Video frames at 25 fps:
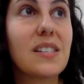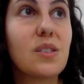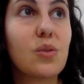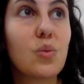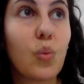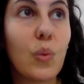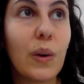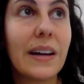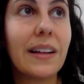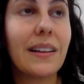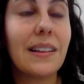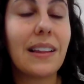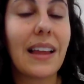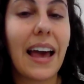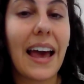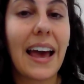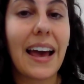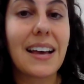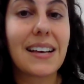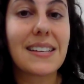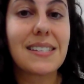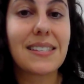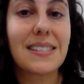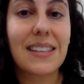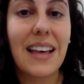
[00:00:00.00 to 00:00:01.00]
as well
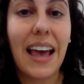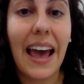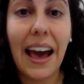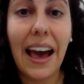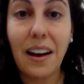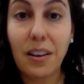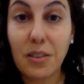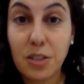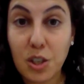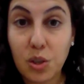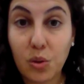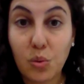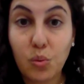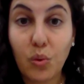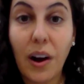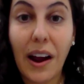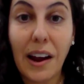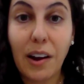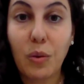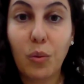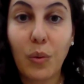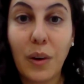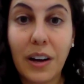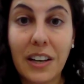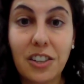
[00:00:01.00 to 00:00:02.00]
as how to
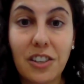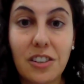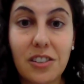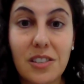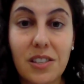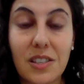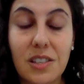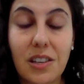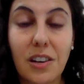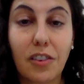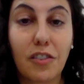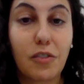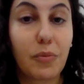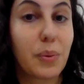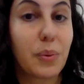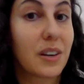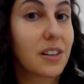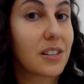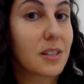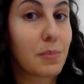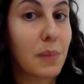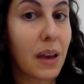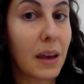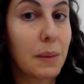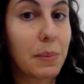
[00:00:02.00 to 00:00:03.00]
write one yourself,
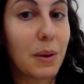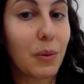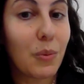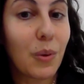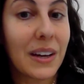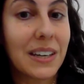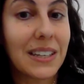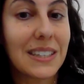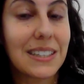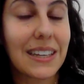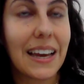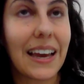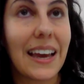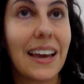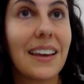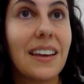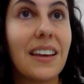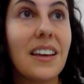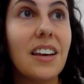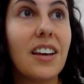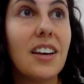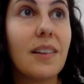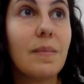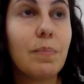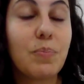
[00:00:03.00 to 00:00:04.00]
because maybe one
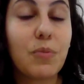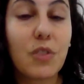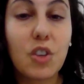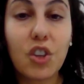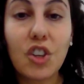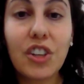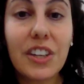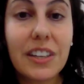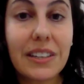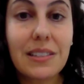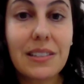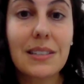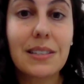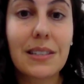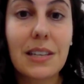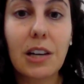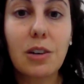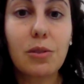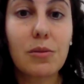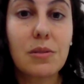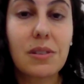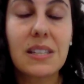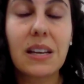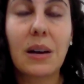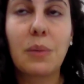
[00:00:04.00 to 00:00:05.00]
day you need to
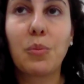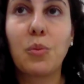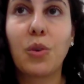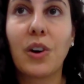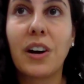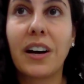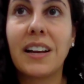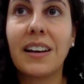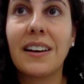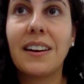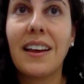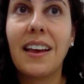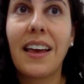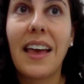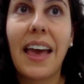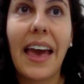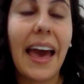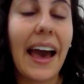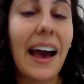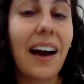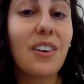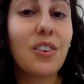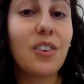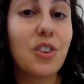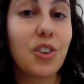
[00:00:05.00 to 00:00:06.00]
tell someone
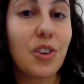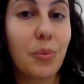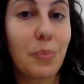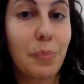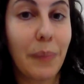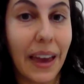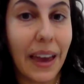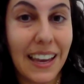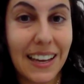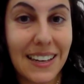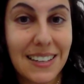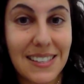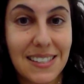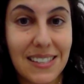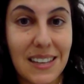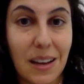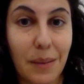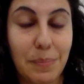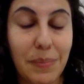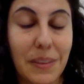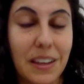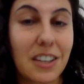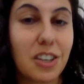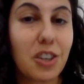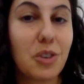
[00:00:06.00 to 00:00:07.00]
how you made
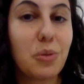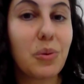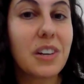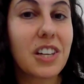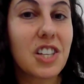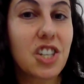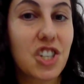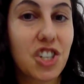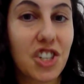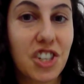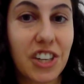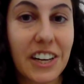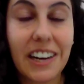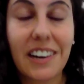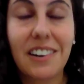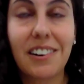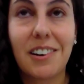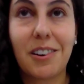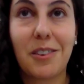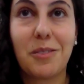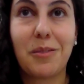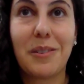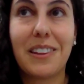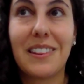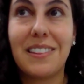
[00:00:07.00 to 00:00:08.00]
something. You want to
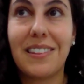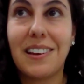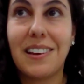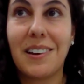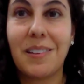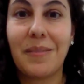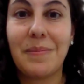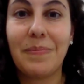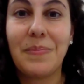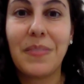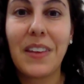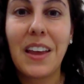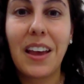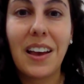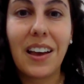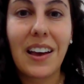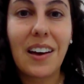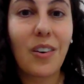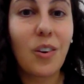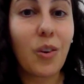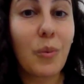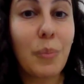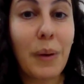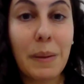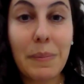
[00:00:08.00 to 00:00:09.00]
share it with them,
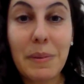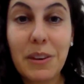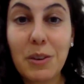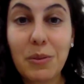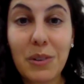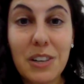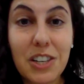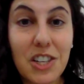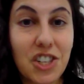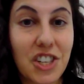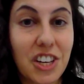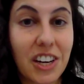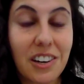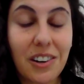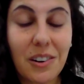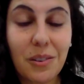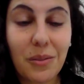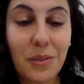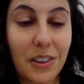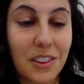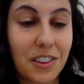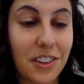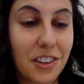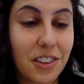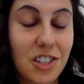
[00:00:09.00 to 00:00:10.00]
or maybe you want to share
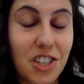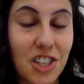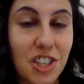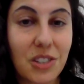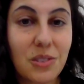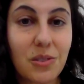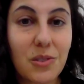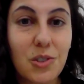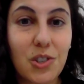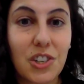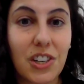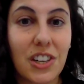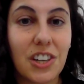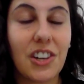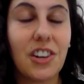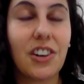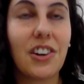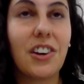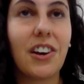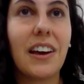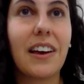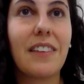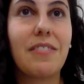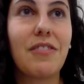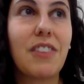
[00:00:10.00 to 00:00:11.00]
it with your children, you
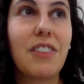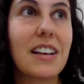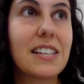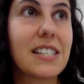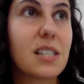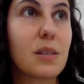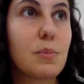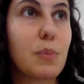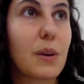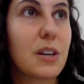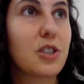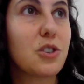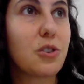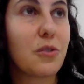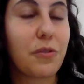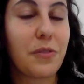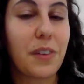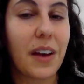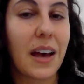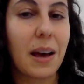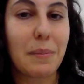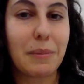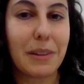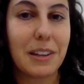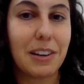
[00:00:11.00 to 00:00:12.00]
know, a special
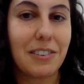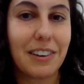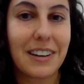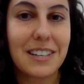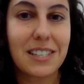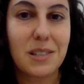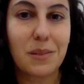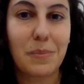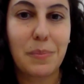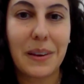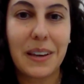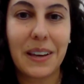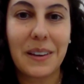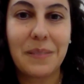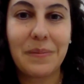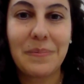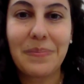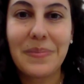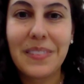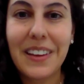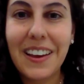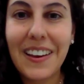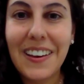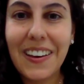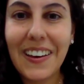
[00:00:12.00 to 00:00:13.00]
family recipe.
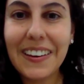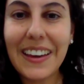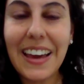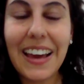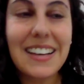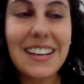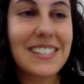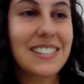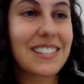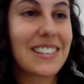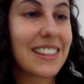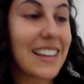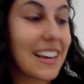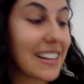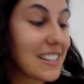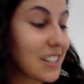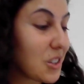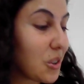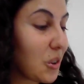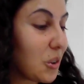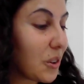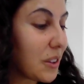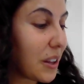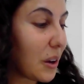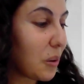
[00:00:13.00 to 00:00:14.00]
Okay, so
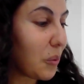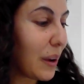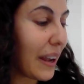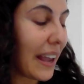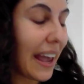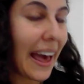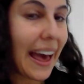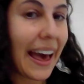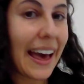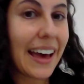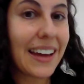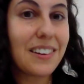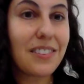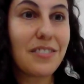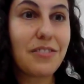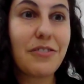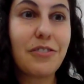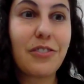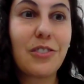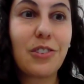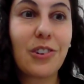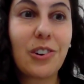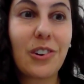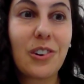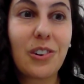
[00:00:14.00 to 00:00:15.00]
that's all that we had
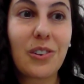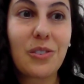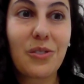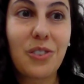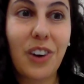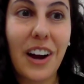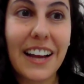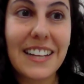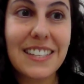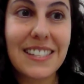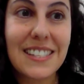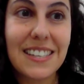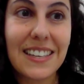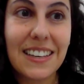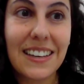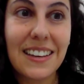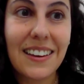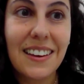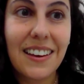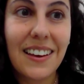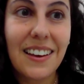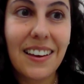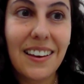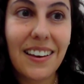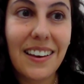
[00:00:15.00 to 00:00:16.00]
for
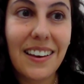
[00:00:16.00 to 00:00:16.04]
writing